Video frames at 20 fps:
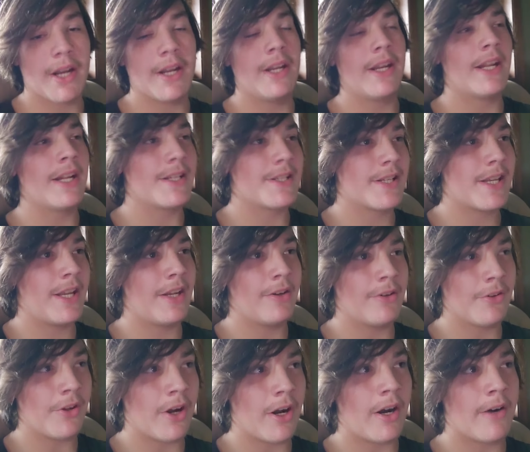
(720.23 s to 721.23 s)
He gets
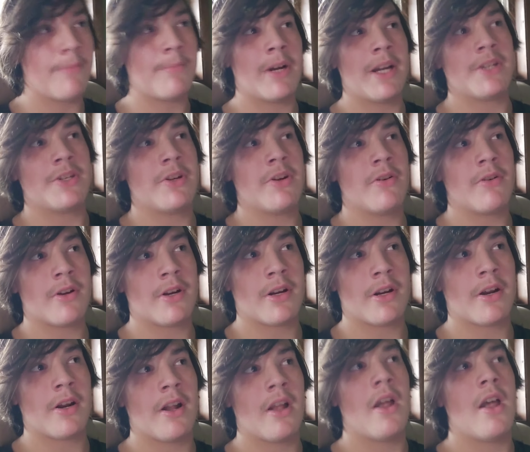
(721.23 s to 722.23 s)
killed off by
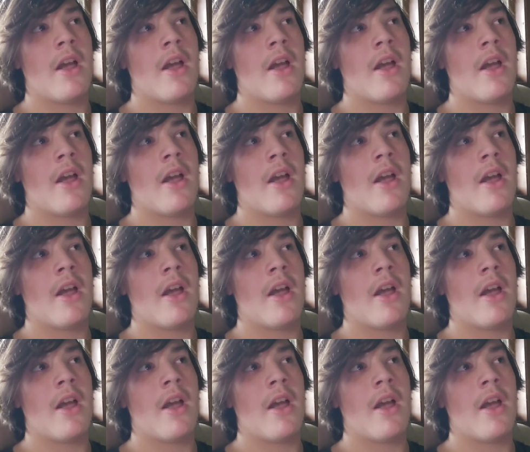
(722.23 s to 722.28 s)
Joker,